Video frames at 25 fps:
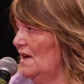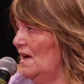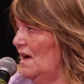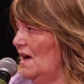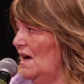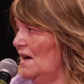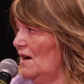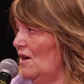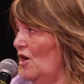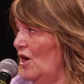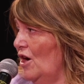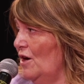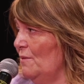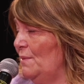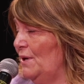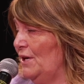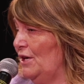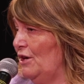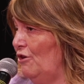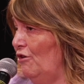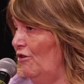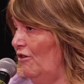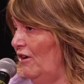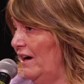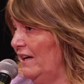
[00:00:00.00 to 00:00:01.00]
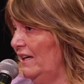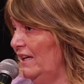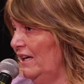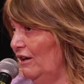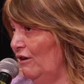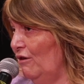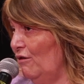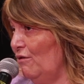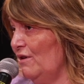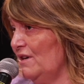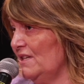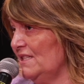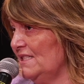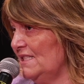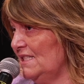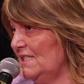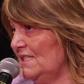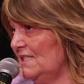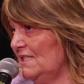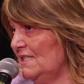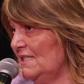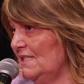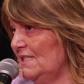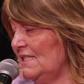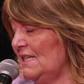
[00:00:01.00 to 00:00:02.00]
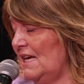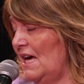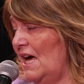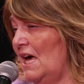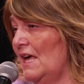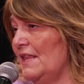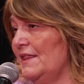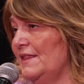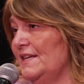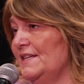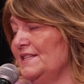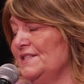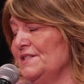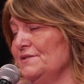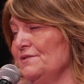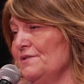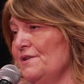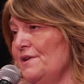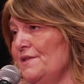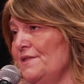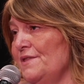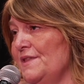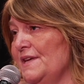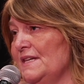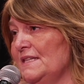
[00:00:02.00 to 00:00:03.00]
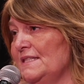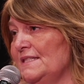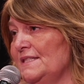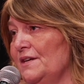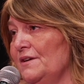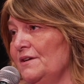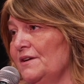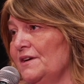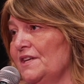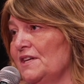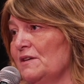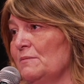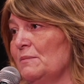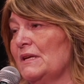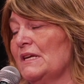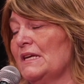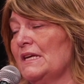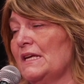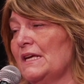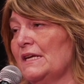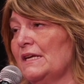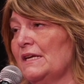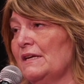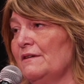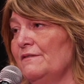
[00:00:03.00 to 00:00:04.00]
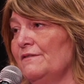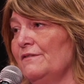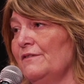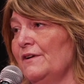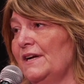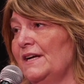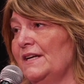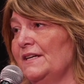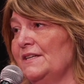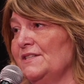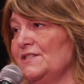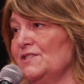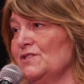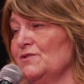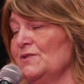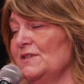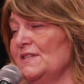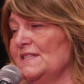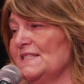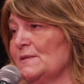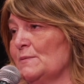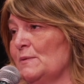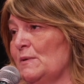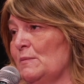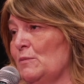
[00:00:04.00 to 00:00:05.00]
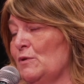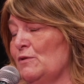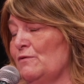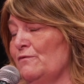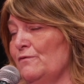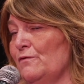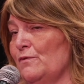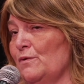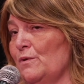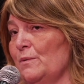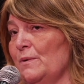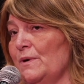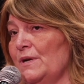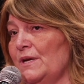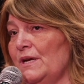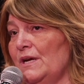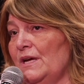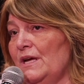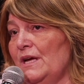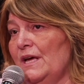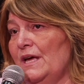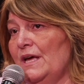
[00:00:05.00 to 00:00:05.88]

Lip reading: carbon credit courses. These are all things that are going to be needed for industry as we move forward.